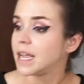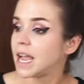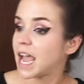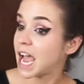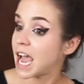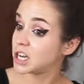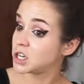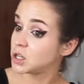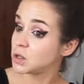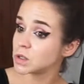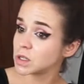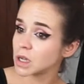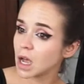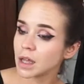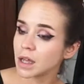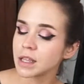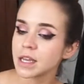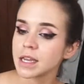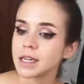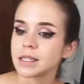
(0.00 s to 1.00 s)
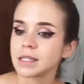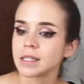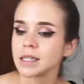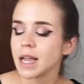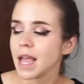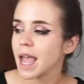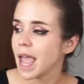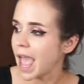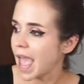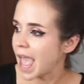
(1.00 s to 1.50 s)
and you saw this,
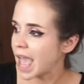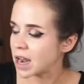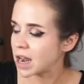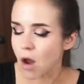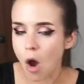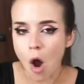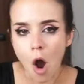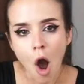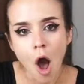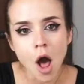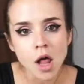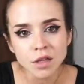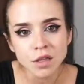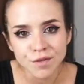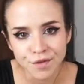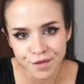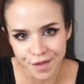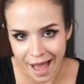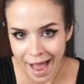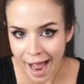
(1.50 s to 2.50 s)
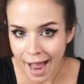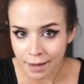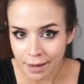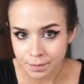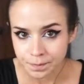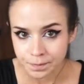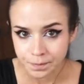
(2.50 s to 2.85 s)
and all of that